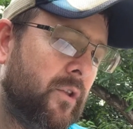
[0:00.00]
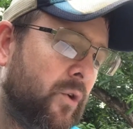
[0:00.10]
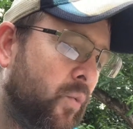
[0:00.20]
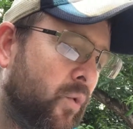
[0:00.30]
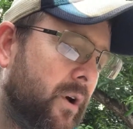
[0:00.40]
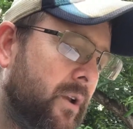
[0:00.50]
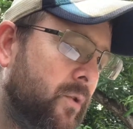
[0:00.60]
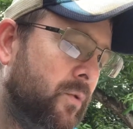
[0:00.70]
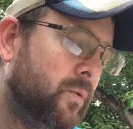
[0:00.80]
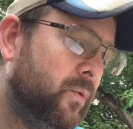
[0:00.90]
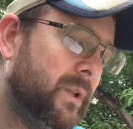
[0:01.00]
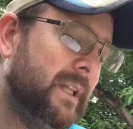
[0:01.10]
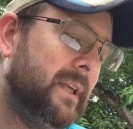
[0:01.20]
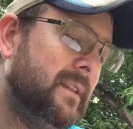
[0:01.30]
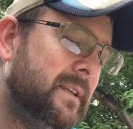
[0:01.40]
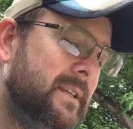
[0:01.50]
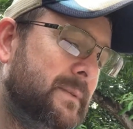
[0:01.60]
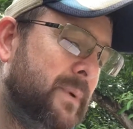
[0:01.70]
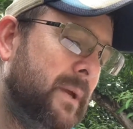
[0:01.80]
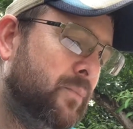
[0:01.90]
the one who will lead these
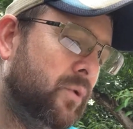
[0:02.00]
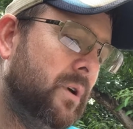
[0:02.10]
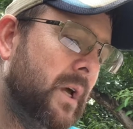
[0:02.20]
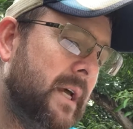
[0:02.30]
people